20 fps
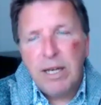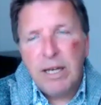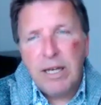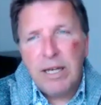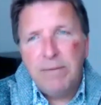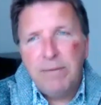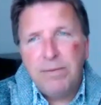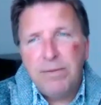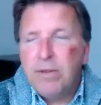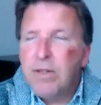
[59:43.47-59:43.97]

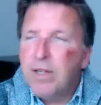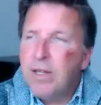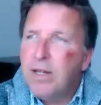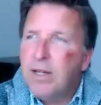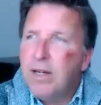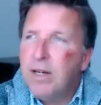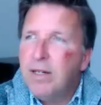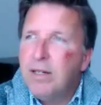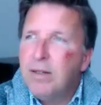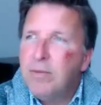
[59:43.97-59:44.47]
if
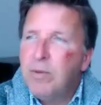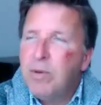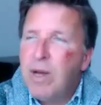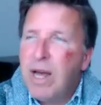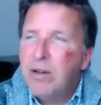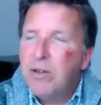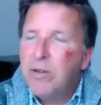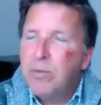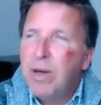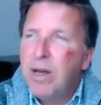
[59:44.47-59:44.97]
um,
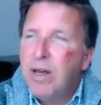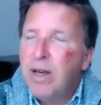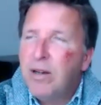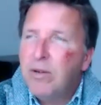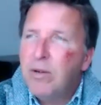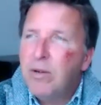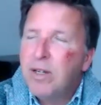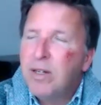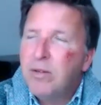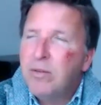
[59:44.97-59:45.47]
how do how do
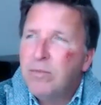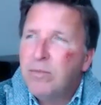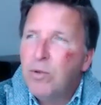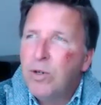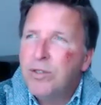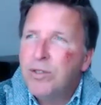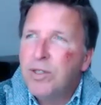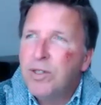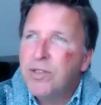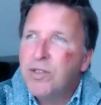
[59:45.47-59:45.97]
I
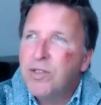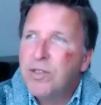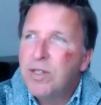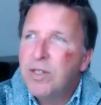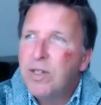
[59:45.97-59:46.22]
word this?